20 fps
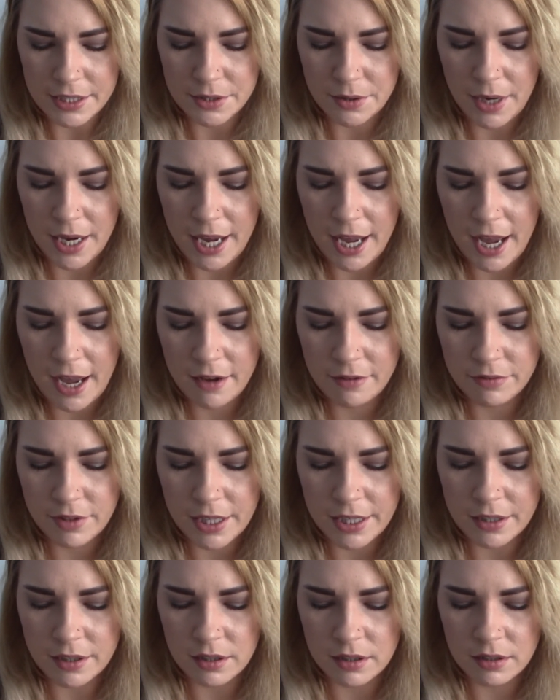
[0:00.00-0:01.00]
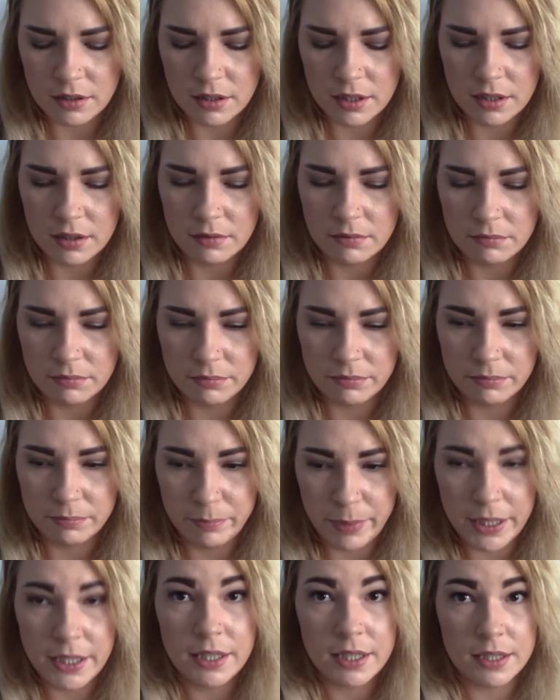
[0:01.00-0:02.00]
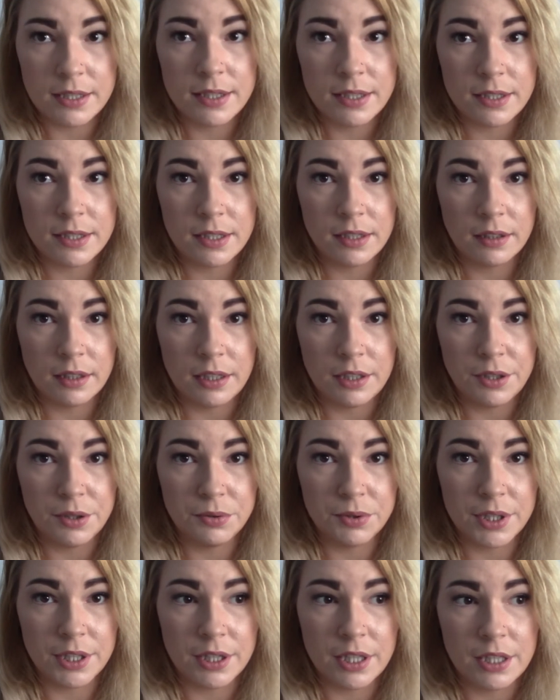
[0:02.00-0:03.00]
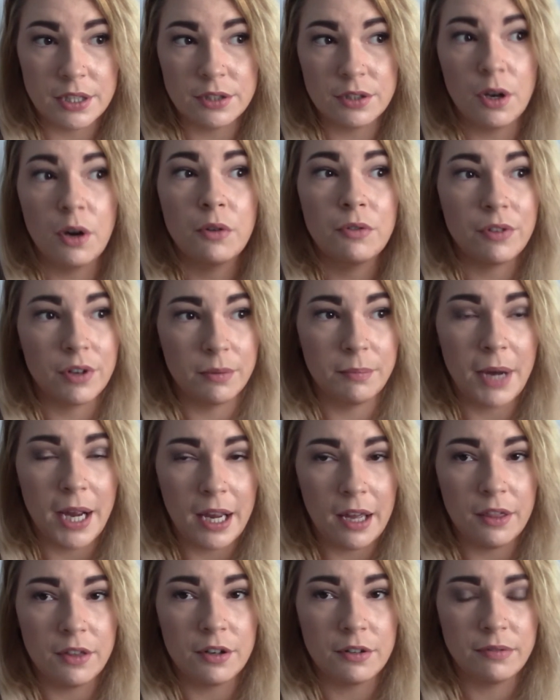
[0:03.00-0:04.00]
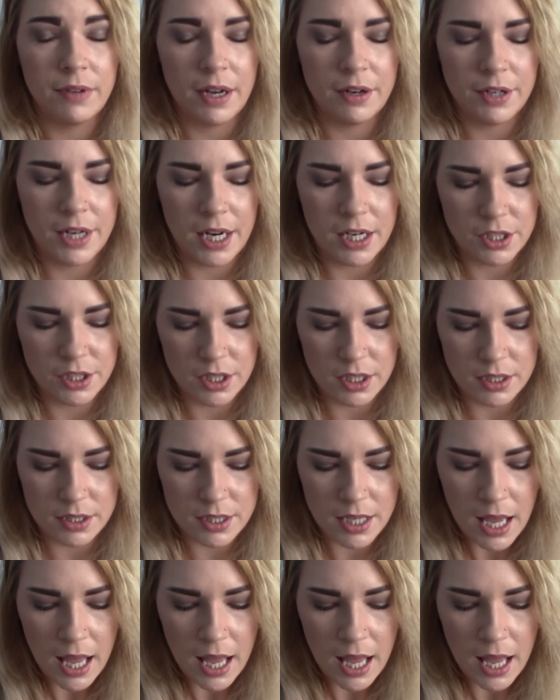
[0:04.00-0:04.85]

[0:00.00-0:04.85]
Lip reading: So I have like been consistently using this over my other foundations.